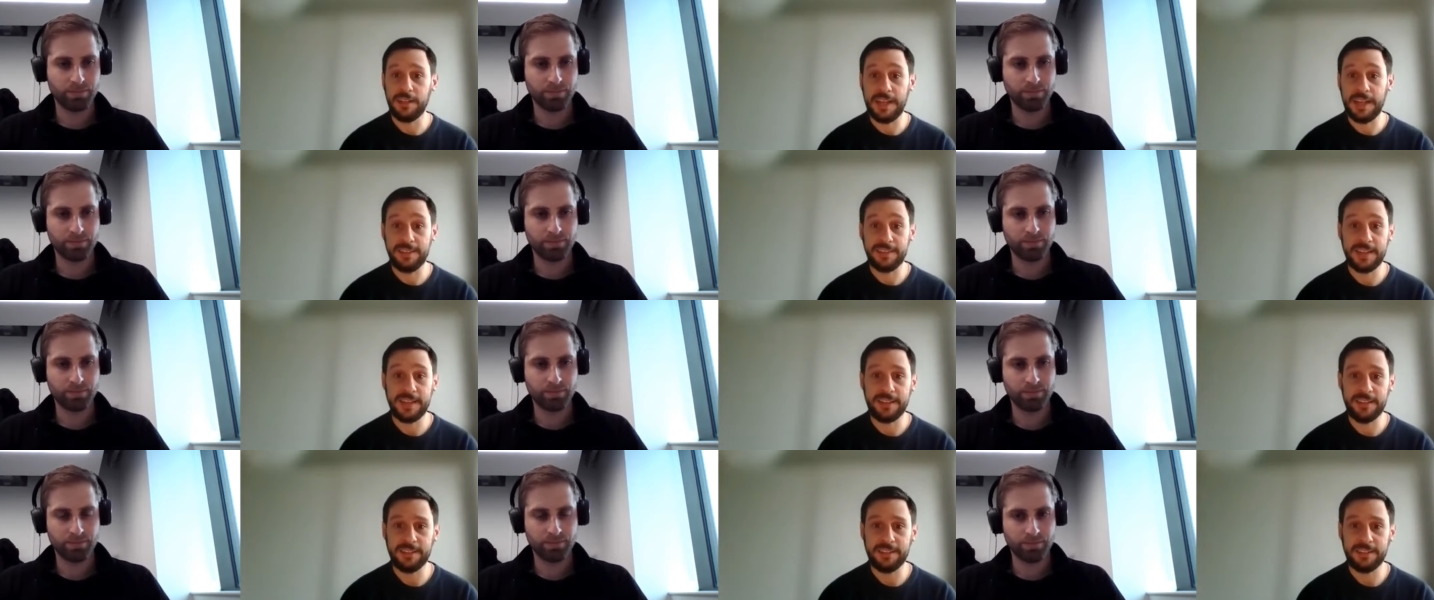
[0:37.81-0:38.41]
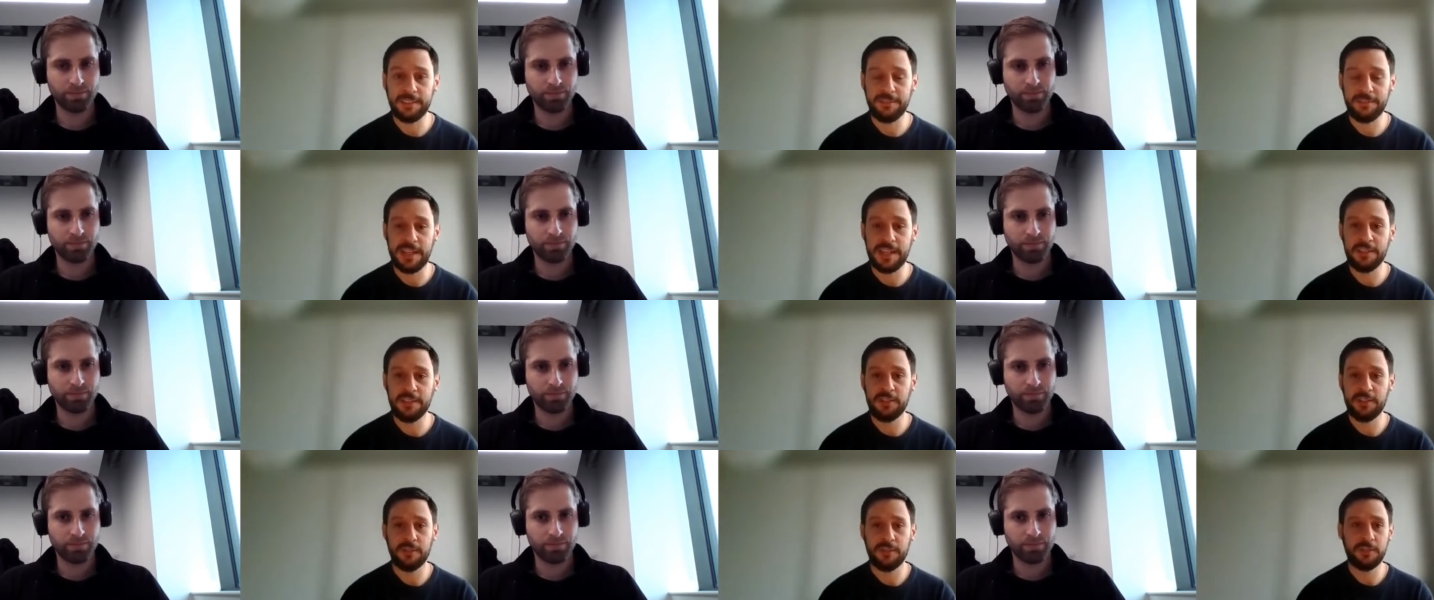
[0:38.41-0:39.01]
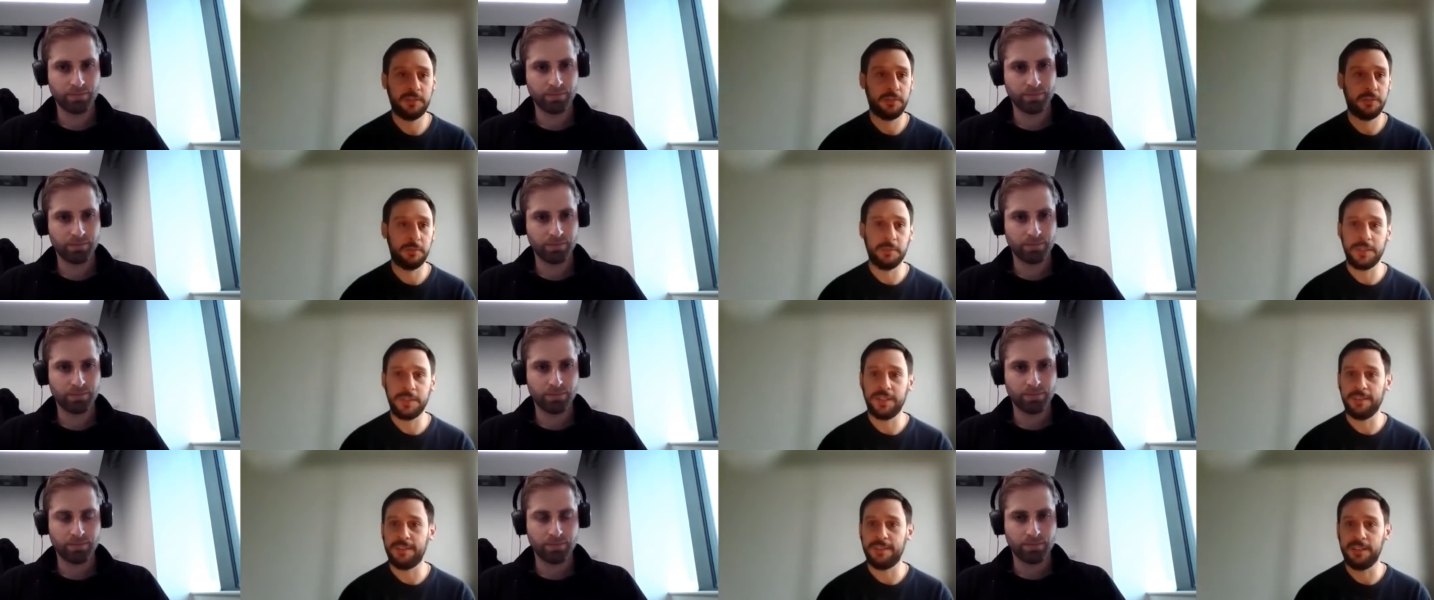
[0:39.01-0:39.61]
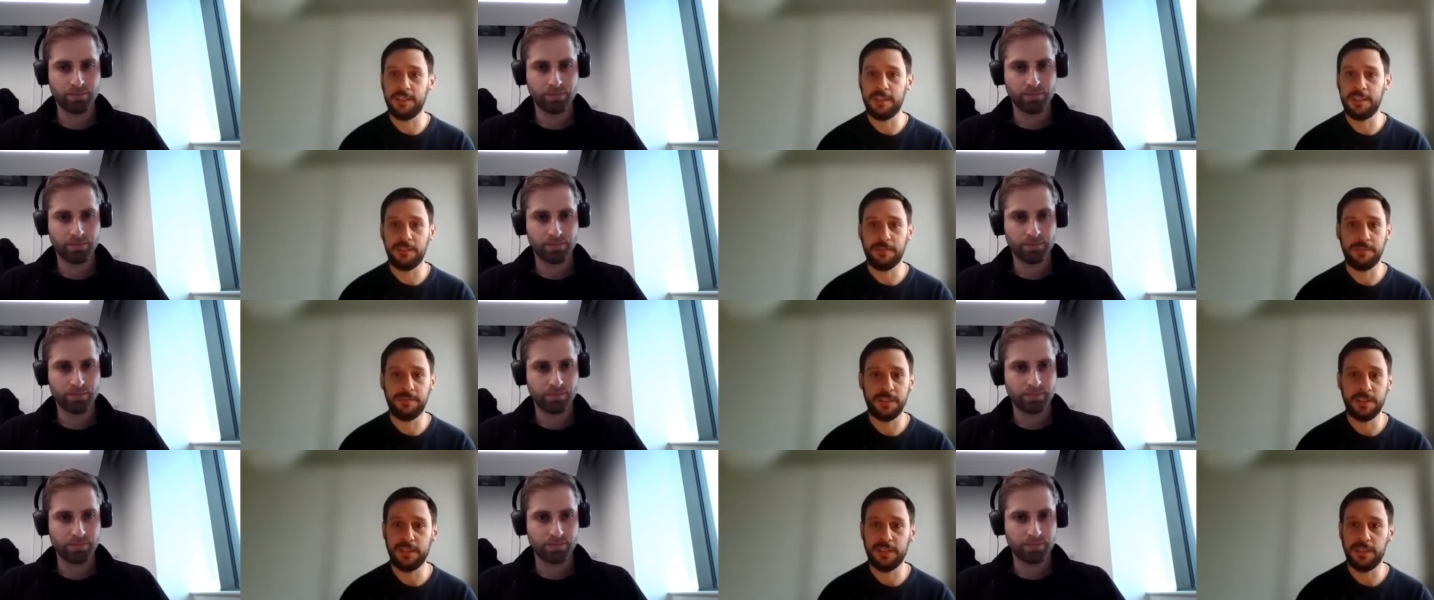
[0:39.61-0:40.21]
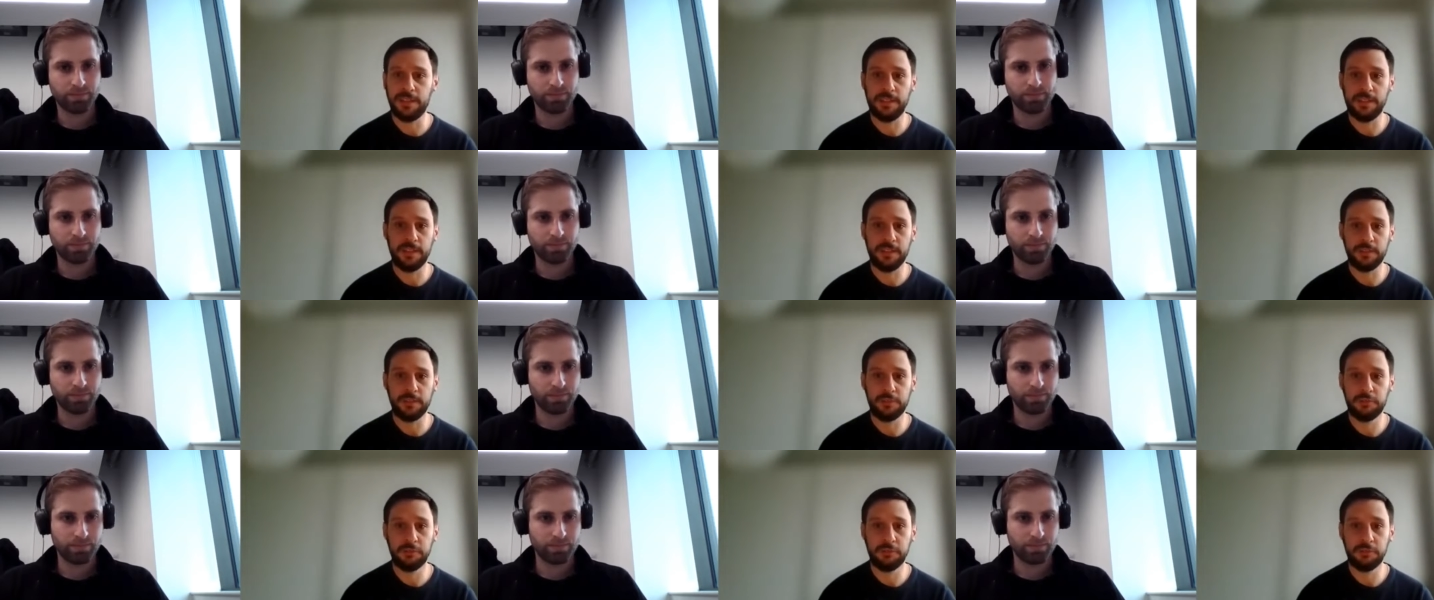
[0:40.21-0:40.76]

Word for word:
Speaker 1: healthcare intervention. So we can think of uh,